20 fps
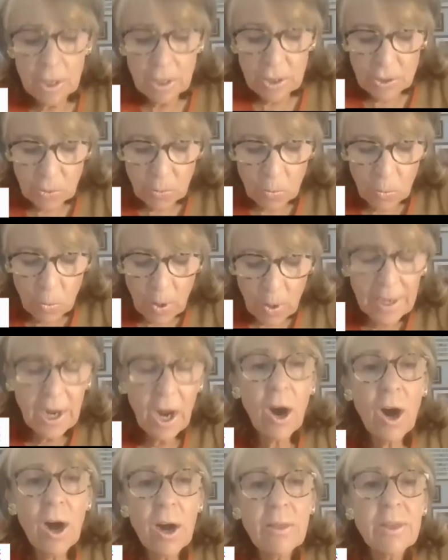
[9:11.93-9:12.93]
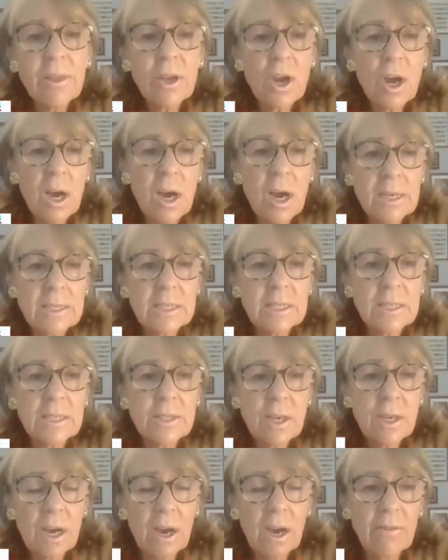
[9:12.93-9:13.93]
So what are the
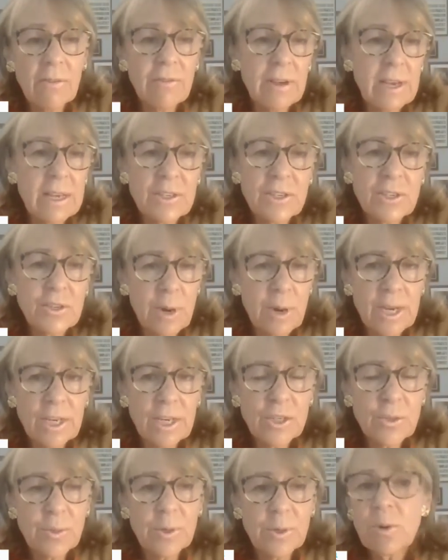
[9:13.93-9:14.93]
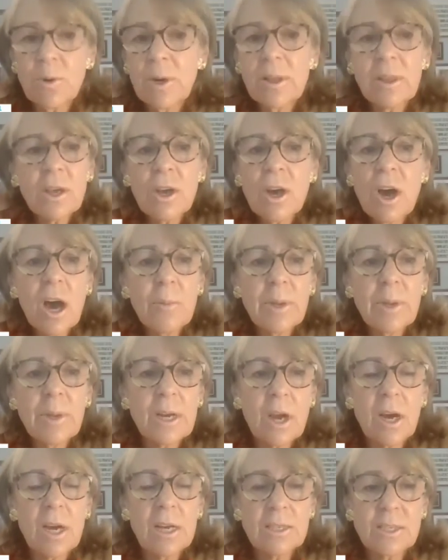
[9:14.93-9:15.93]
causes of estrangement? What are the common
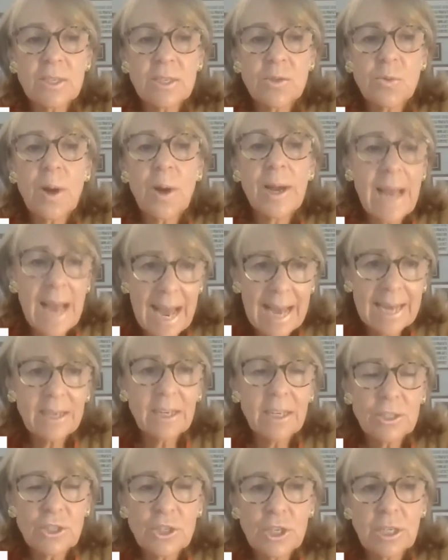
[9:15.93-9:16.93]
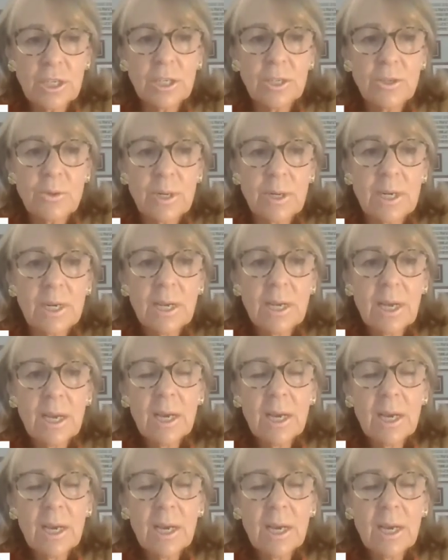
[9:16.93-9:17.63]
causes why adult children